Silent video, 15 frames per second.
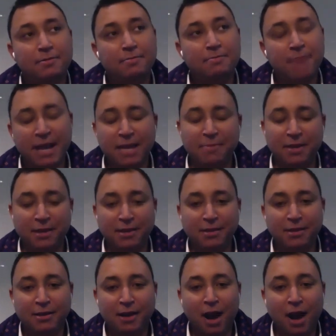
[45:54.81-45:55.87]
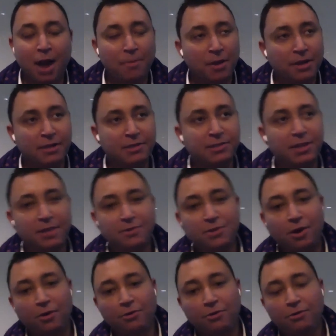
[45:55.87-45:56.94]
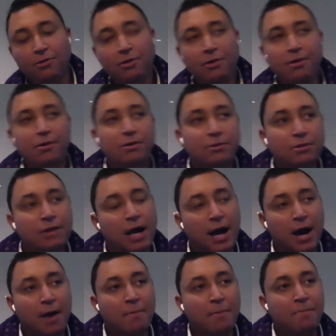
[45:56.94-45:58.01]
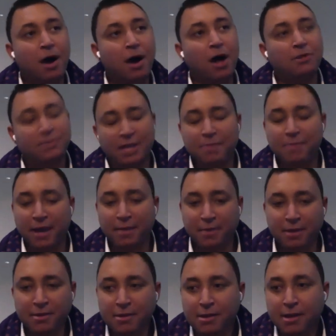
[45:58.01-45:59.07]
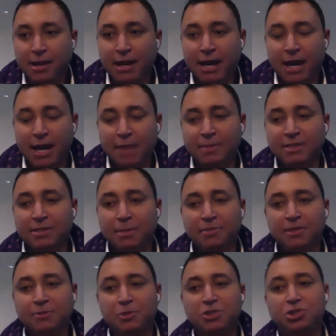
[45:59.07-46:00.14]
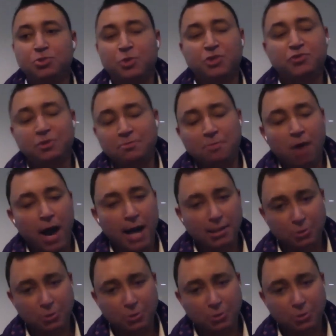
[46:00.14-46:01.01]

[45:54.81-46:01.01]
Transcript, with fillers: maybe. I'm not going to say no. Yeah. Um, I'll say maybe. Um, it's something which which we might